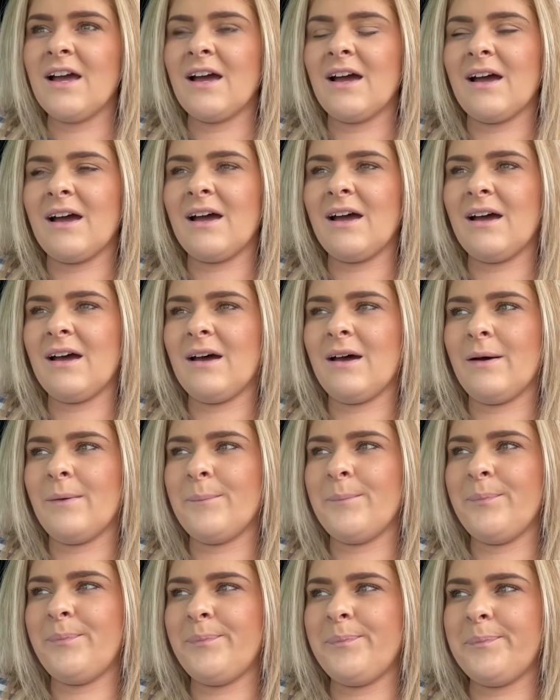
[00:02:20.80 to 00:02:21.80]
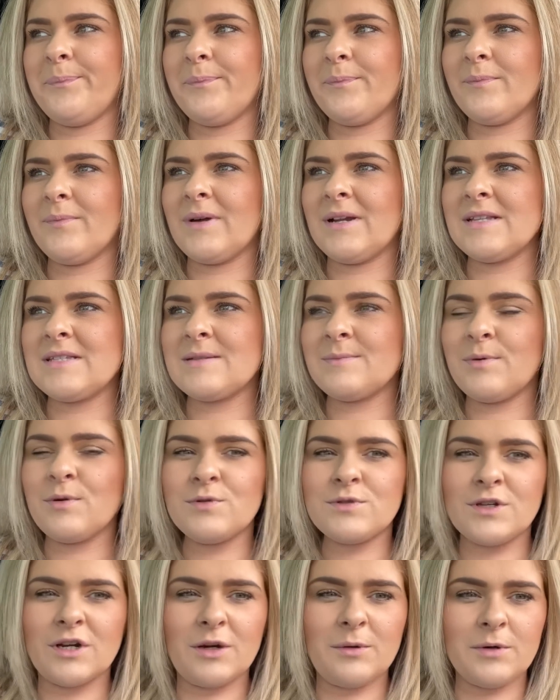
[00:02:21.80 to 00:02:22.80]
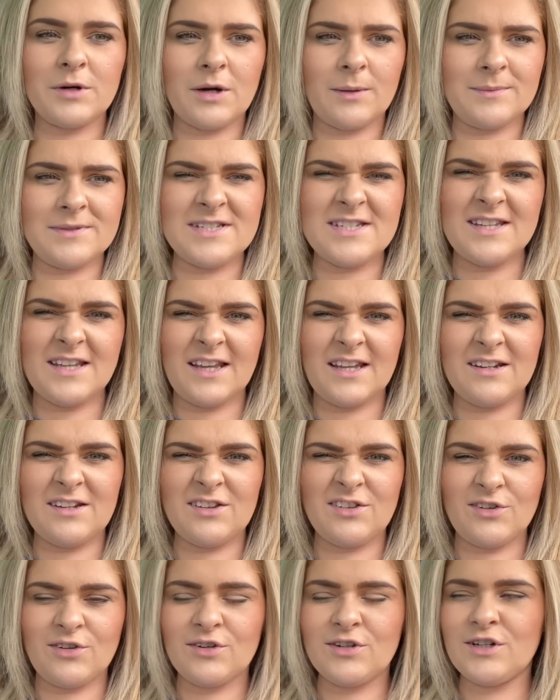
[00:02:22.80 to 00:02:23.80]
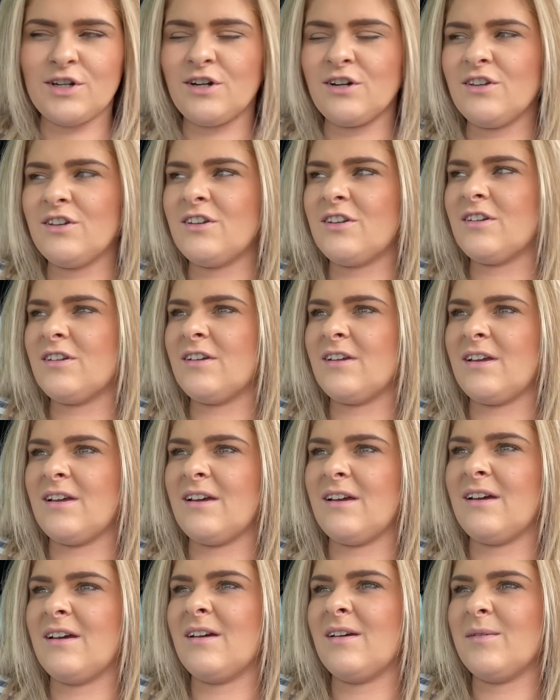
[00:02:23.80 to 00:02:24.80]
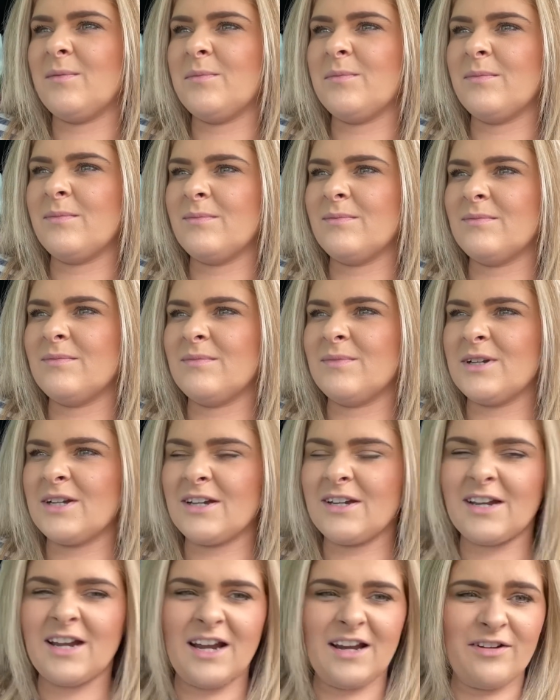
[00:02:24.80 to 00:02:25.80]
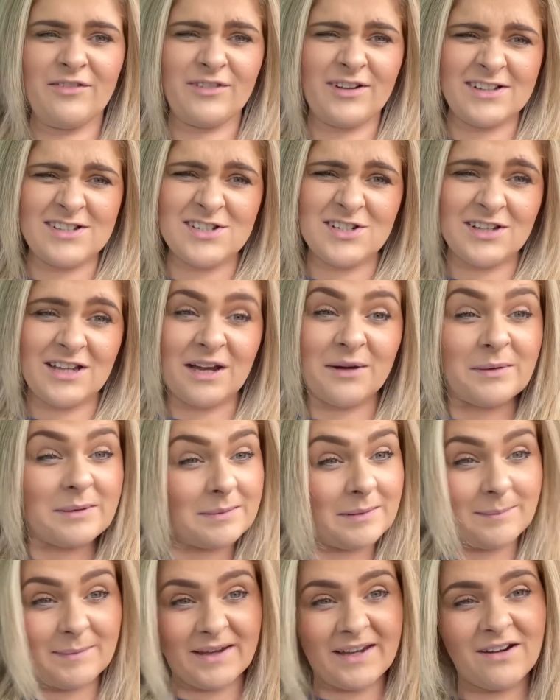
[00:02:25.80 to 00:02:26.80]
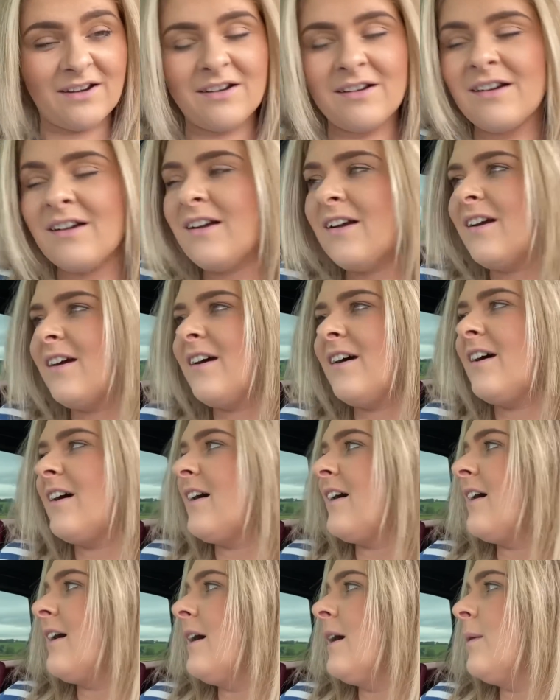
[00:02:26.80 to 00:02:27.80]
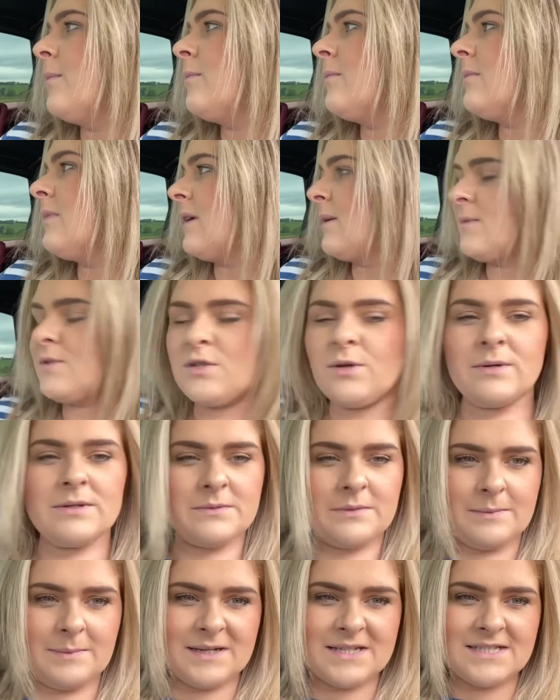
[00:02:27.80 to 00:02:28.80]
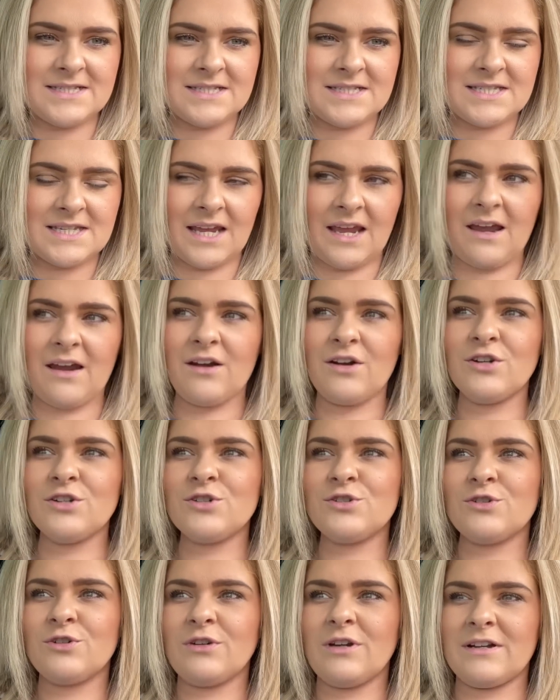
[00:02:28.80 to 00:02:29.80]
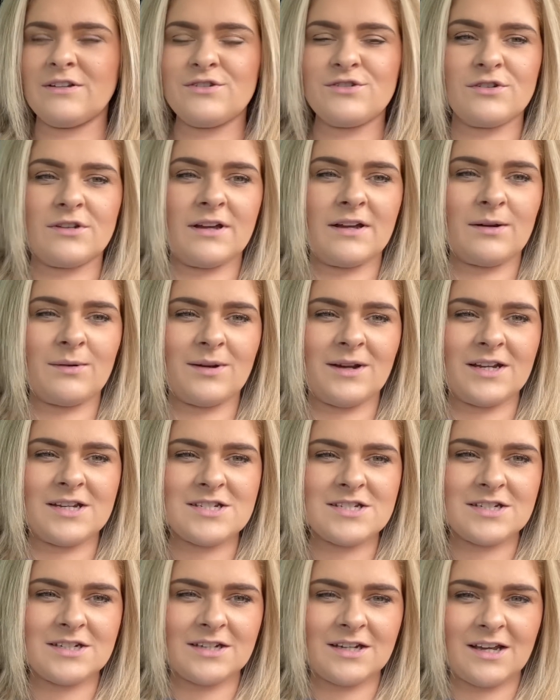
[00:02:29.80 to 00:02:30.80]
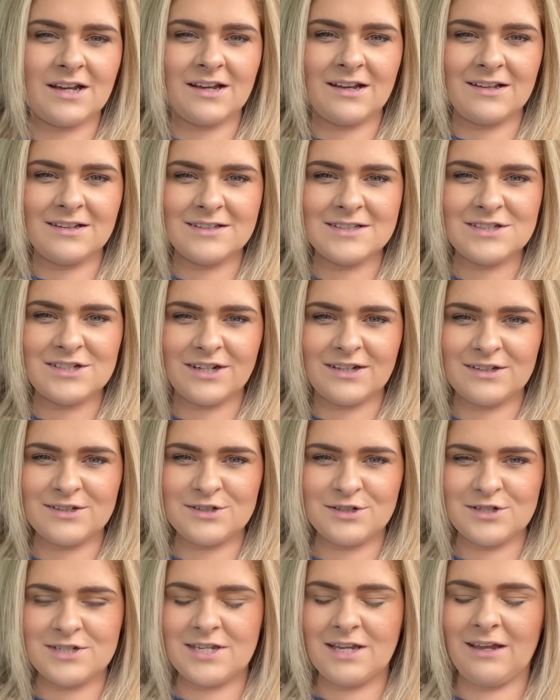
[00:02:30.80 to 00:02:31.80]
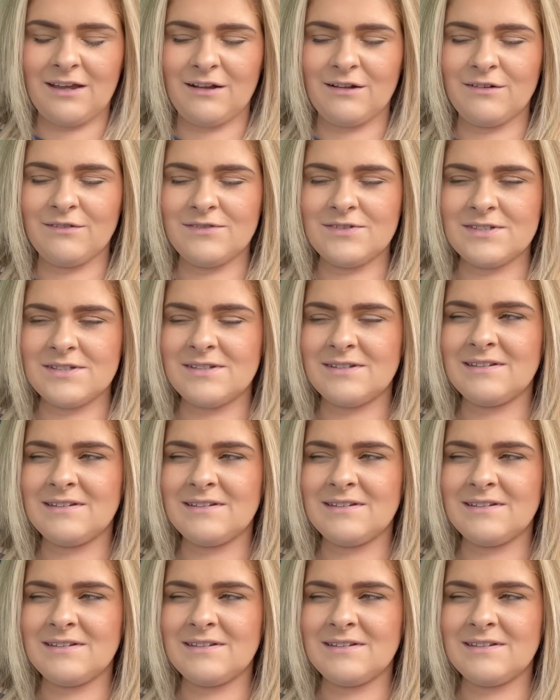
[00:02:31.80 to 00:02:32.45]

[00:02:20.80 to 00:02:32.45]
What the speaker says: And I suppose now we're coming to the end of third cut, we can kind of answer that a wee bit better. I was always a wee bit scared to answer that question and jinx ourselves,